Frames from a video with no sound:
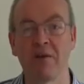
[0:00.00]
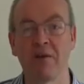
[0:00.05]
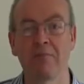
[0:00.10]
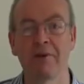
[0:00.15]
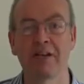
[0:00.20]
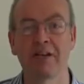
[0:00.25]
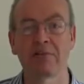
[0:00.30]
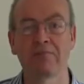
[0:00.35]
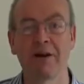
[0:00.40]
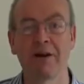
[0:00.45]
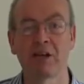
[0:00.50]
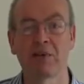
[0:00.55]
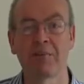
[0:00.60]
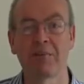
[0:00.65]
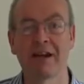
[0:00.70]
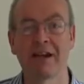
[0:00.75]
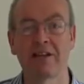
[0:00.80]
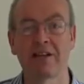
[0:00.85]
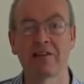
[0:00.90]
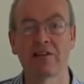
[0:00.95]
but it's much
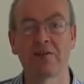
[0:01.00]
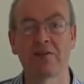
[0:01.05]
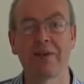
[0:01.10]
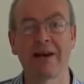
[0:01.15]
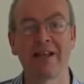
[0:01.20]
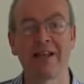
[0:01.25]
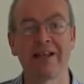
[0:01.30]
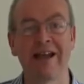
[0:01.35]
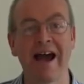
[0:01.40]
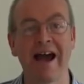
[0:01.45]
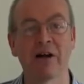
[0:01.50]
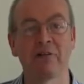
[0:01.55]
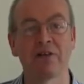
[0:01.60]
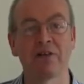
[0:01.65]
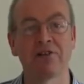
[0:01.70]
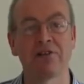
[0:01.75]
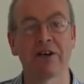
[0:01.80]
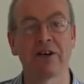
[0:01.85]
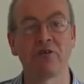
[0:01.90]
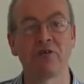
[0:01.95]
better to spend an hour or
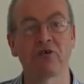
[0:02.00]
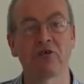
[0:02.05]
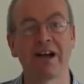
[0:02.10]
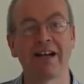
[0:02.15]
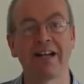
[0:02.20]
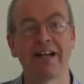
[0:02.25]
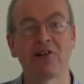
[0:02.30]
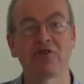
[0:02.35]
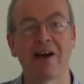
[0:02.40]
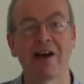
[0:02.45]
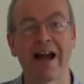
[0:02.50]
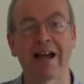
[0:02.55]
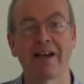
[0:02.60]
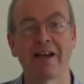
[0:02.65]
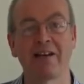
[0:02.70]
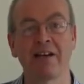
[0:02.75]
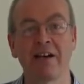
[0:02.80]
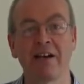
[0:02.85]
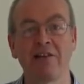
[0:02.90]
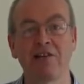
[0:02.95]
so training
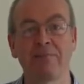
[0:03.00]
Dragon